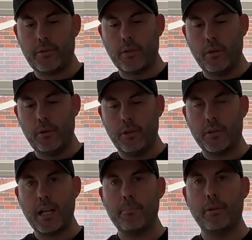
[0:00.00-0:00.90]
So there's
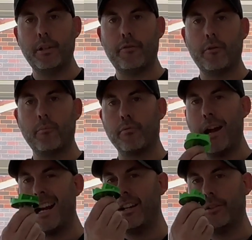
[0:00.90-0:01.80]
a couple of different
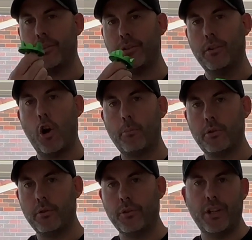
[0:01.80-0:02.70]
brackets and
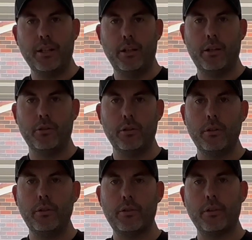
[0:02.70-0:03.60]
options that you can
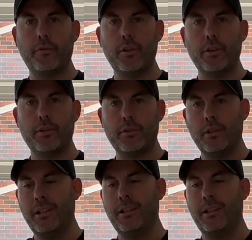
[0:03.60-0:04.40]
use. The first